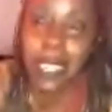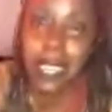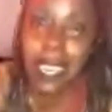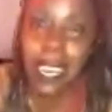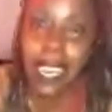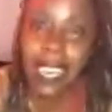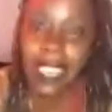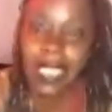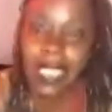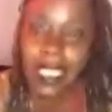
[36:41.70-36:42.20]

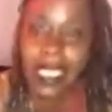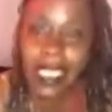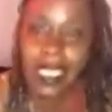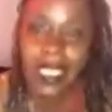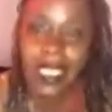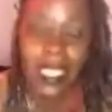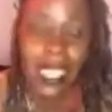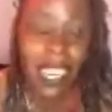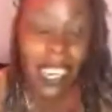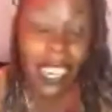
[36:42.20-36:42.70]
don't know
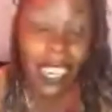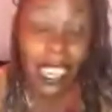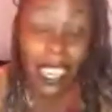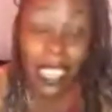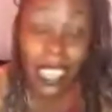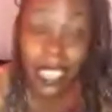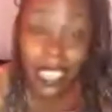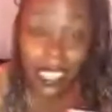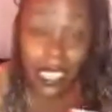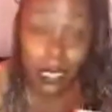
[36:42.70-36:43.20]
how it
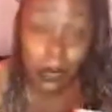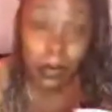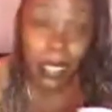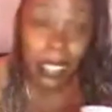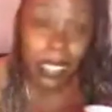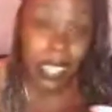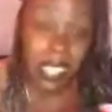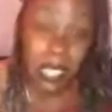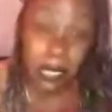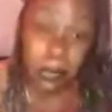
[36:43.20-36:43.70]
ended up in
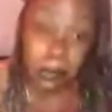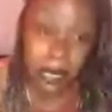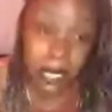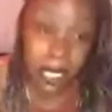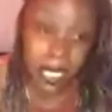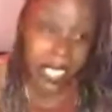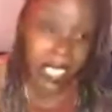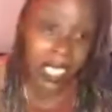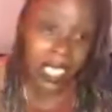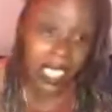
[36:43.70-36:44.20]
there, but
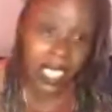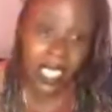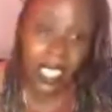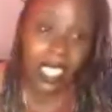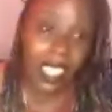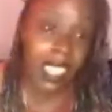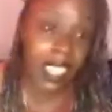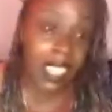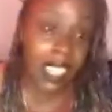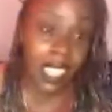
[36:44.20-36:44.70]

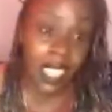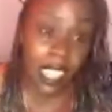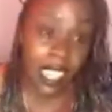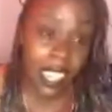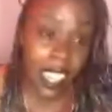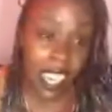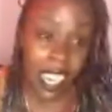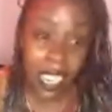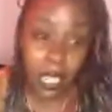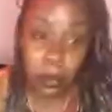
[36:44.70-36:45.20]
I
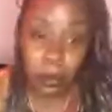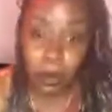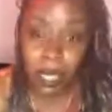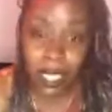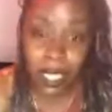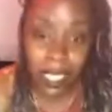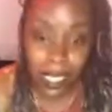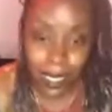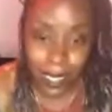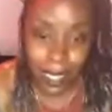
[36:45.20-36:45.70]
didn't put it
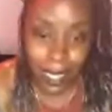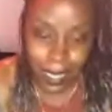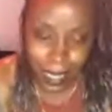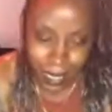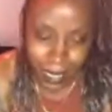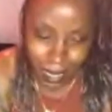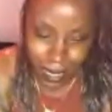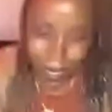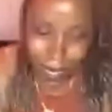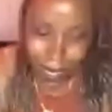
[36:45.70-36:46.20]
in there. It's the
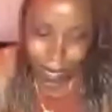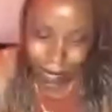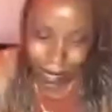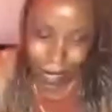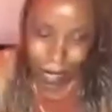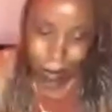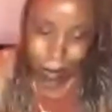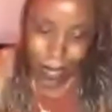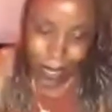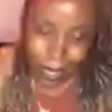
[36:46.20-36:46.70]
kind of vibe
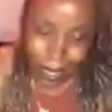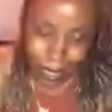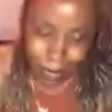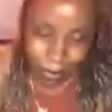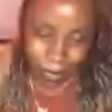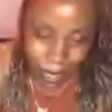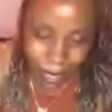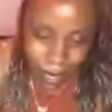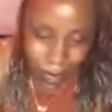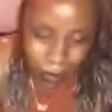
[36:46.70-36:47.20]
I get for
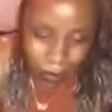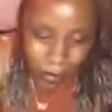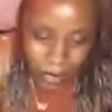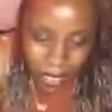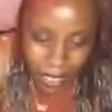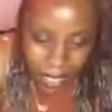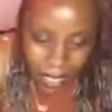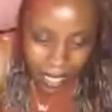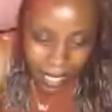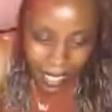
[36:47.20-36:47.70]
him.
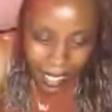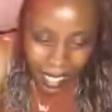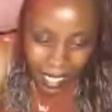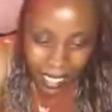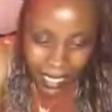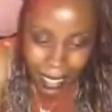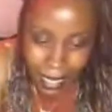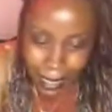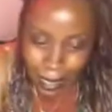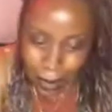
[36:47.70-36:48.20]
Hey,
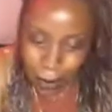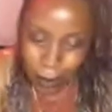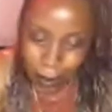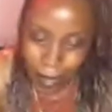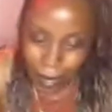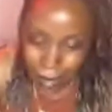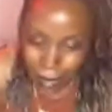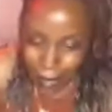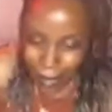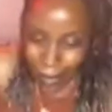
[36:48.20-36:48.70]
thank you,
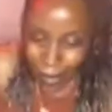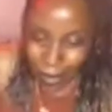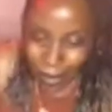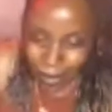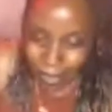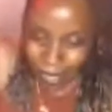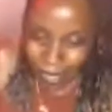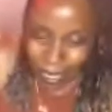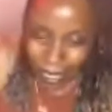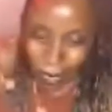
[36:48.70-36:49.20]
Pam.
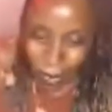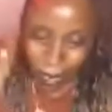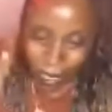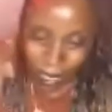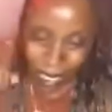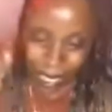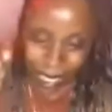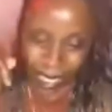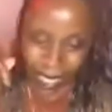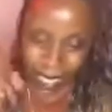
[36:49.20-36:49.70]
Thank you for the
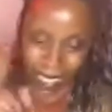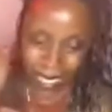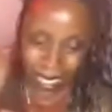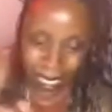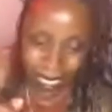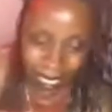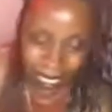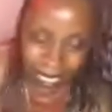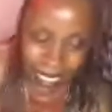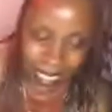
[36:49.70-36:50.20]

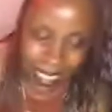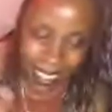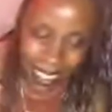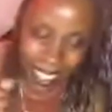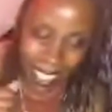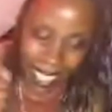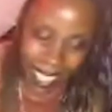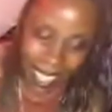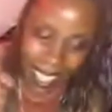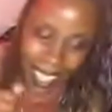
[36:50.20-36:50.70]
gifts.
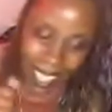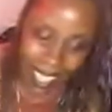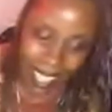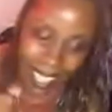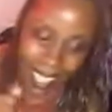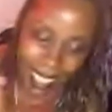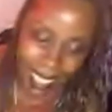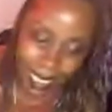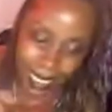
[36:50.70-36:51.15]
Hey,